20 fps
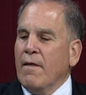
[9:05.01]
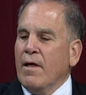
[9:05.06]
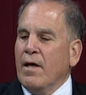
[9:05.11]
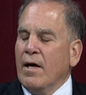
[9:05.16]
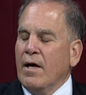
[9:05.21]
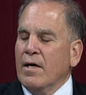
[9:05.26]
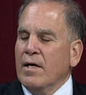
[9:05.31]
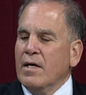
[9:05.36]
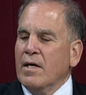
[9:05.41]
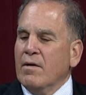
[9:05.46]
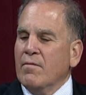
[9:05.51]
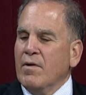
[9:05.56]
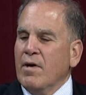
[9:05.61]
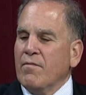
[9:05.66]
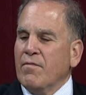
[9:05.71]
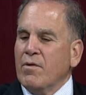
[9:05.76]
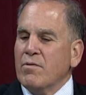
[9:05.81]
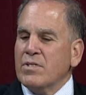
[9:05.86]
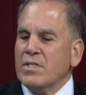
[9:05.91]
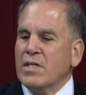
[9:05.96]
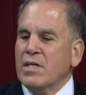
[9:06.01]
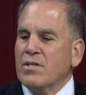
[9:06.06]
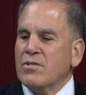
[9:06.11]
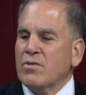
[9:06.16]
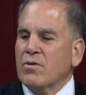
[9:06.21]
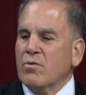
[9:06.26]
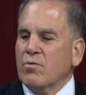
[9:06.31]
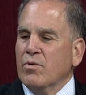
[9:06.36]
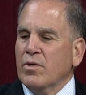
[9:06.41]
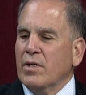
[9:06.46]
if those kids
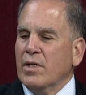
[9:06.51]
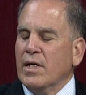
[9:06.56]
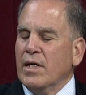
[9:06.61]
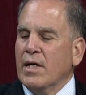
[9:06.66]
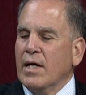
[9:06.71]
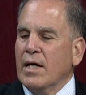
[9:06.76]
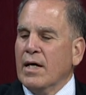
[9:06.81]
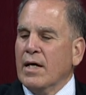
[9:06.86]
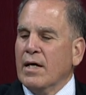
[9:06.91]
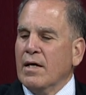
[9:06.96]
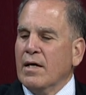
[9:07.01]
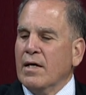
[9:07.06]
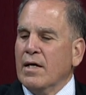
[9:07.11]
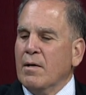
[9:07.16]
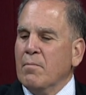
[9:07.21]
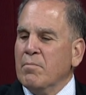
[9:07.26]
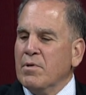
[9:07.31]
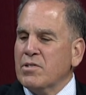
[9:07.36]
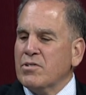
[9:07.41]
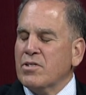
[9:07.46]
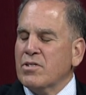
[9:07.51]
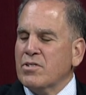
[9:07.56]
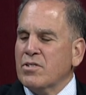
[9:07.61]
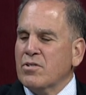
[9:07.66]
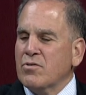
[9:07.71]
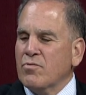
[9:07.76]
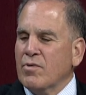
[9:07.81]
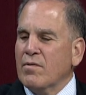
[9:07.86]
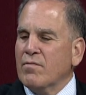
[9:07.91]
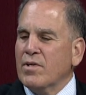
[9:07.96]
are really ambitious
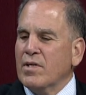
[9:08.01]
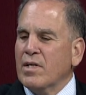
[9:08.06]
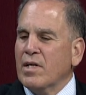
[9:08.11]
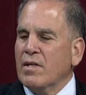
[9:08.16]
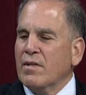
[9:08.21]
and driven,